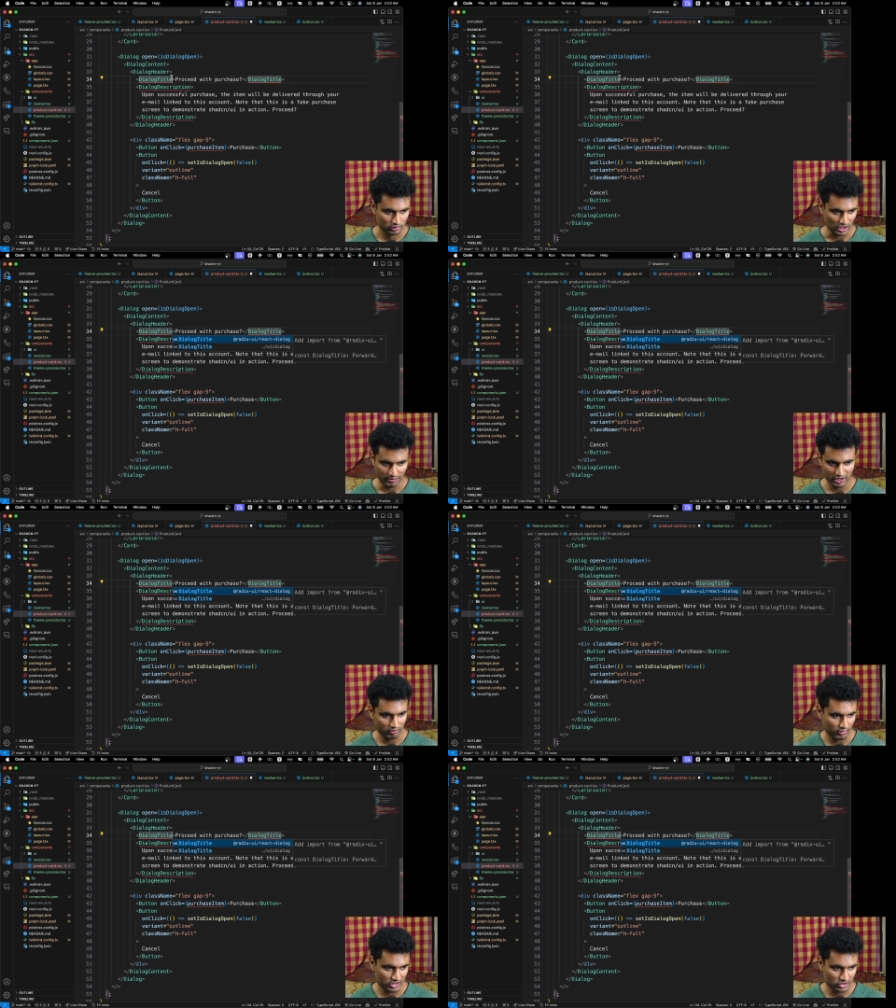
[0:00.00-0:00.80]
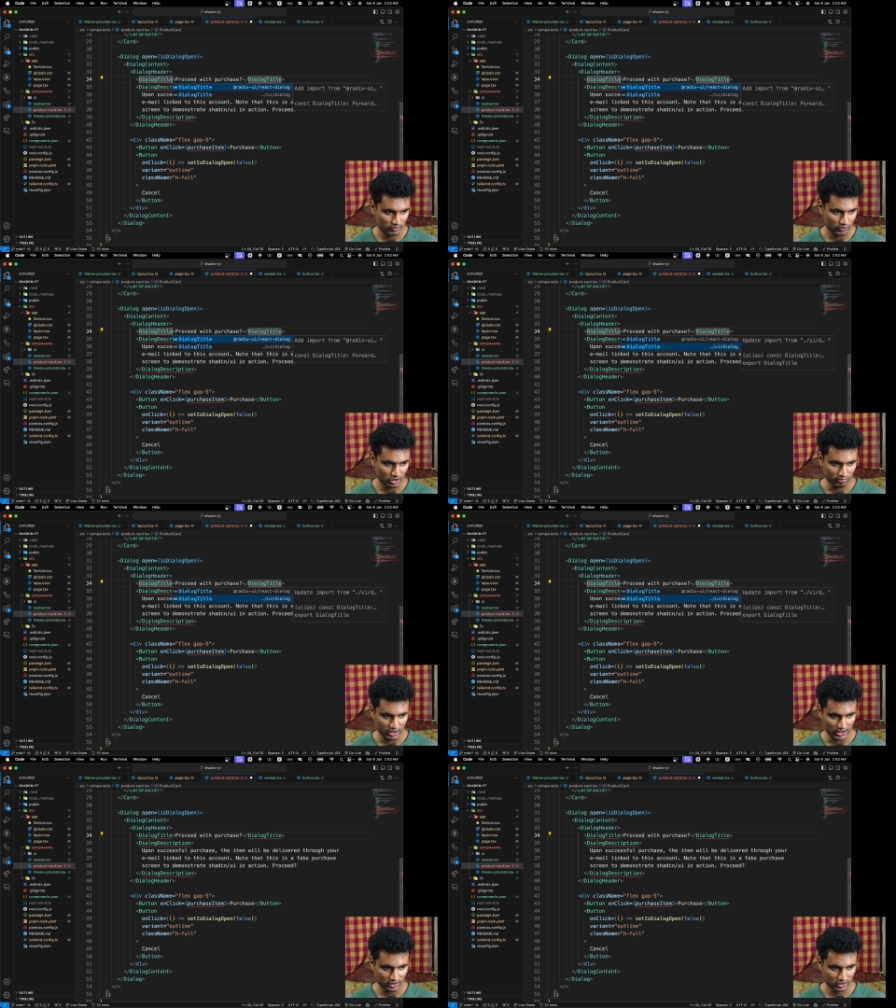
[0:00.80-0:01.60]
I mean, it might still work, but
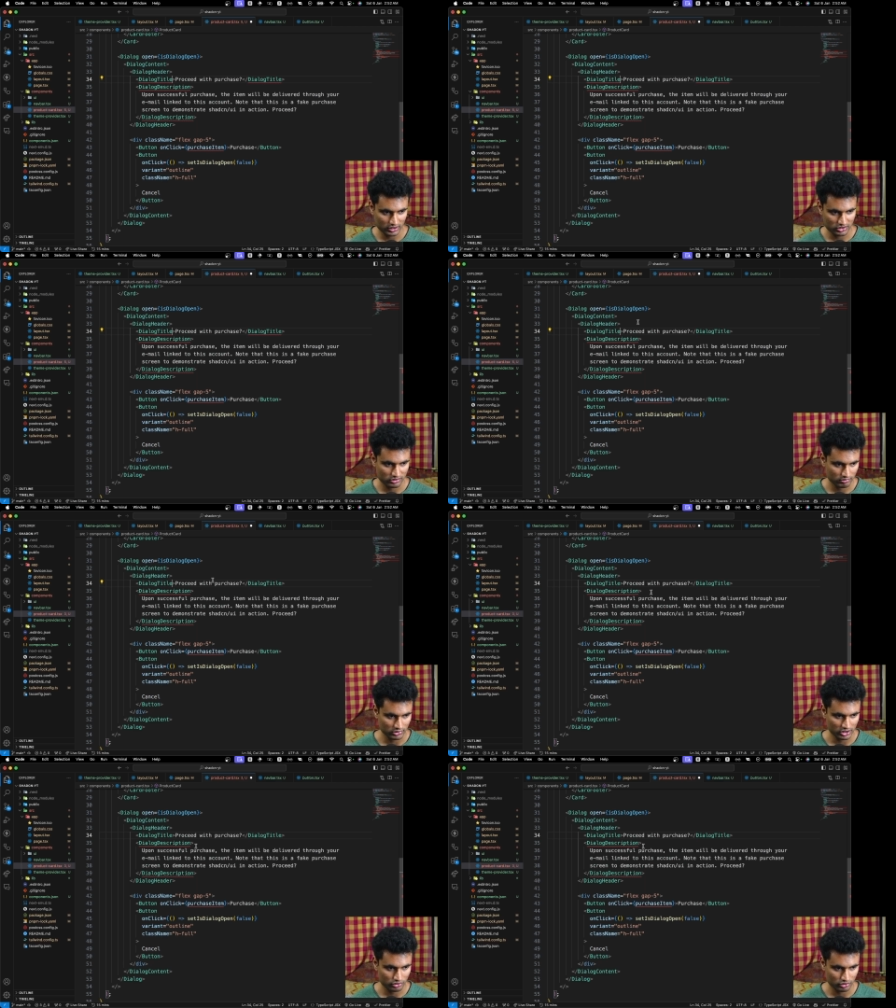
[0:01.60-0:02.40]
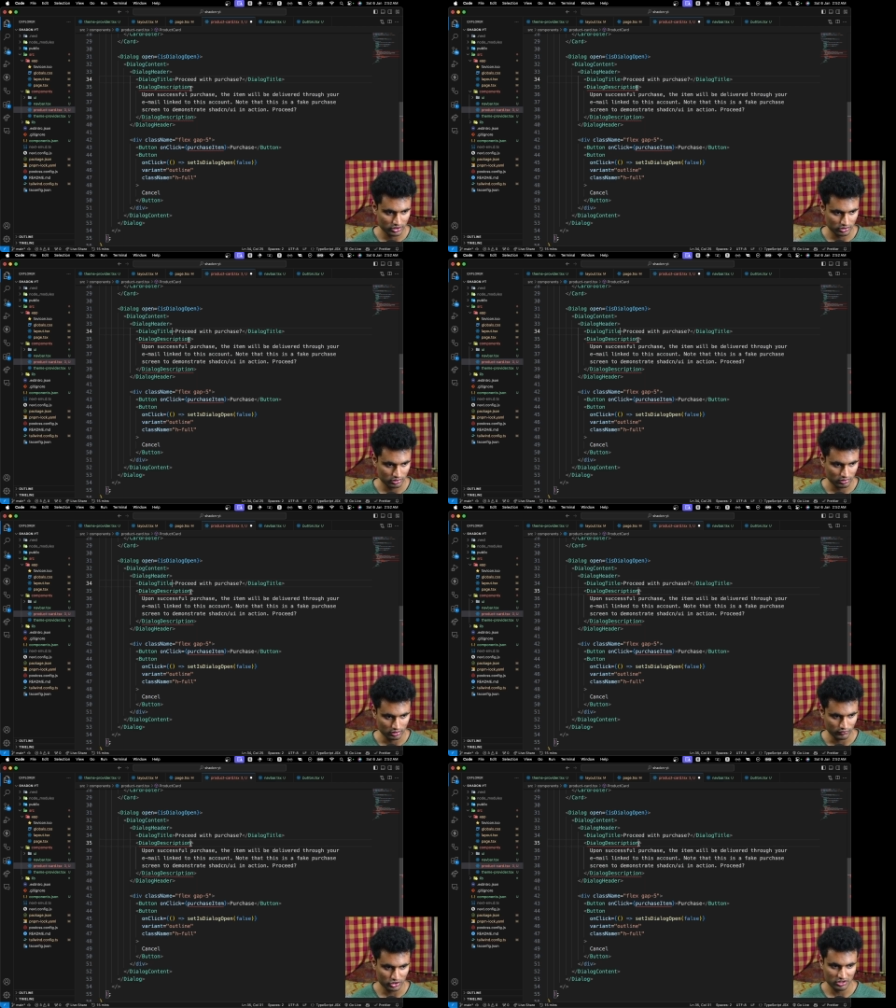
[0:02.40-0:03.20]
I think it's best to just
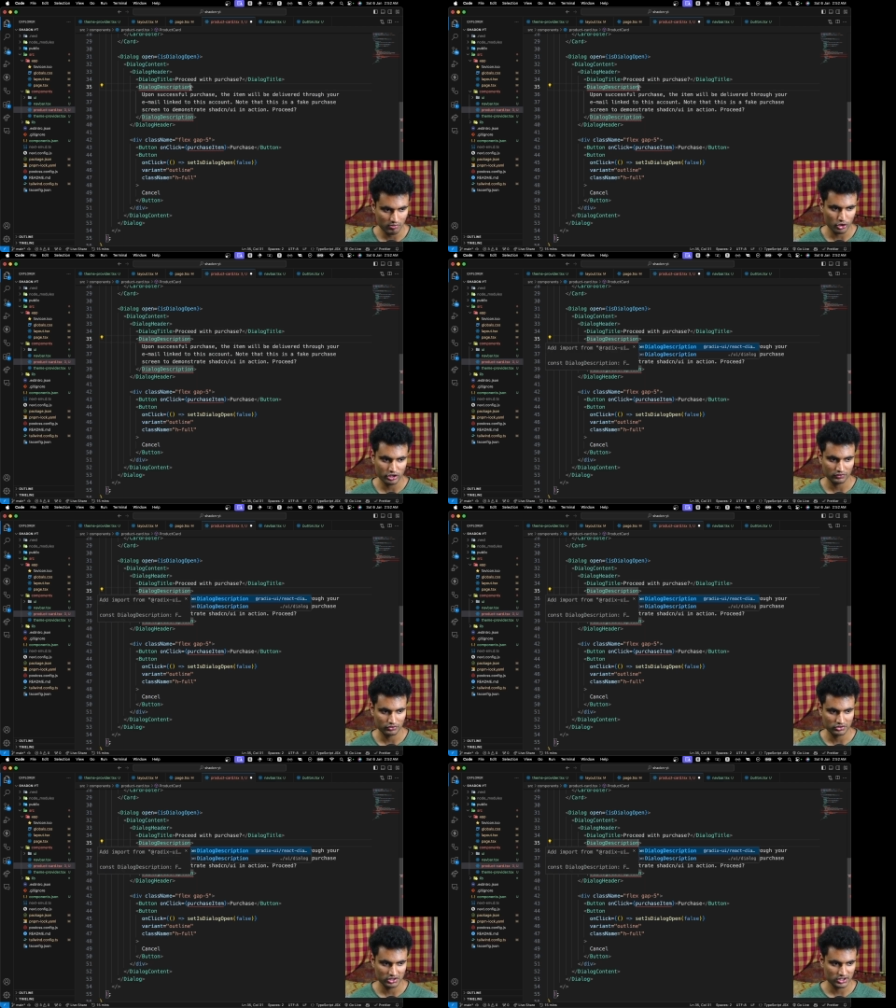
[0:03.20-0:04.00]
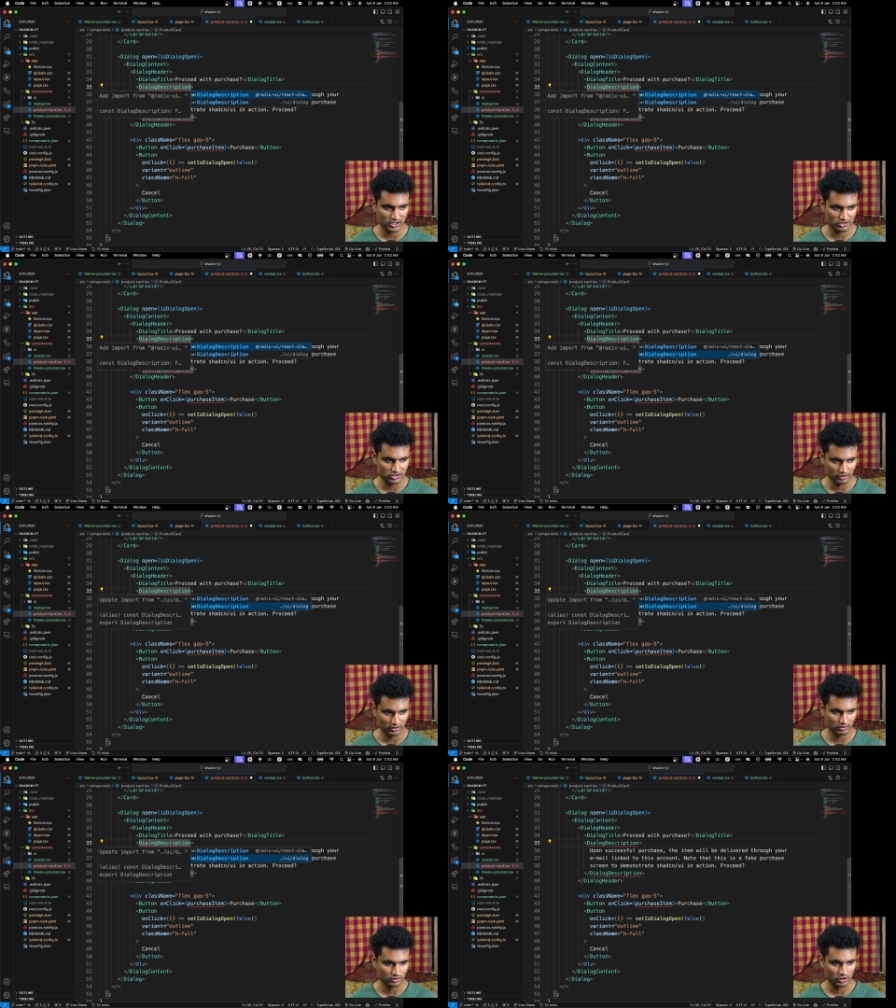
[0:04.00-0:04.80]
what's the point of using shadcn then?